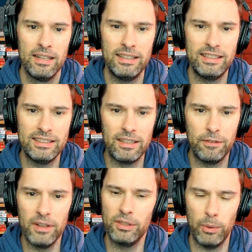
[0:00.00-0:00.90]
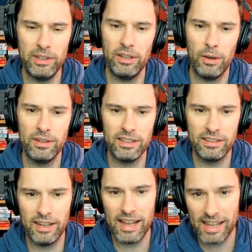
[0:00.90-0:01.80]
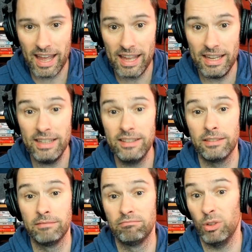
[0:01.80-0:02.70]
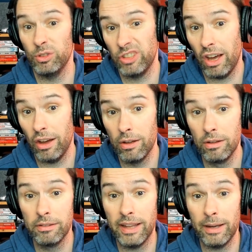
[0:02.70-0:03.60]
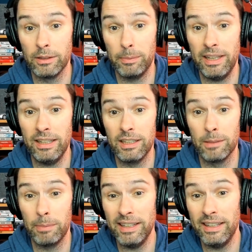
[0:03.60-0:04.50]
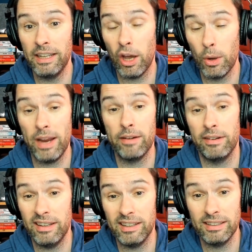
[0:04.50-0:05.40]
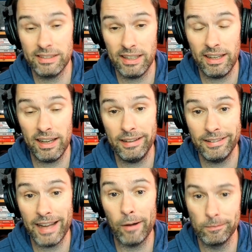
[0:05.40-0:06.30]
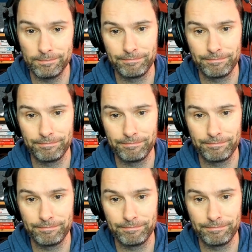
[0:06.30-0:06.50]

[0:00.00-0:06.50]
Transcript: this is the first window in a decade or so that has been completely coherent in its thinking. Now,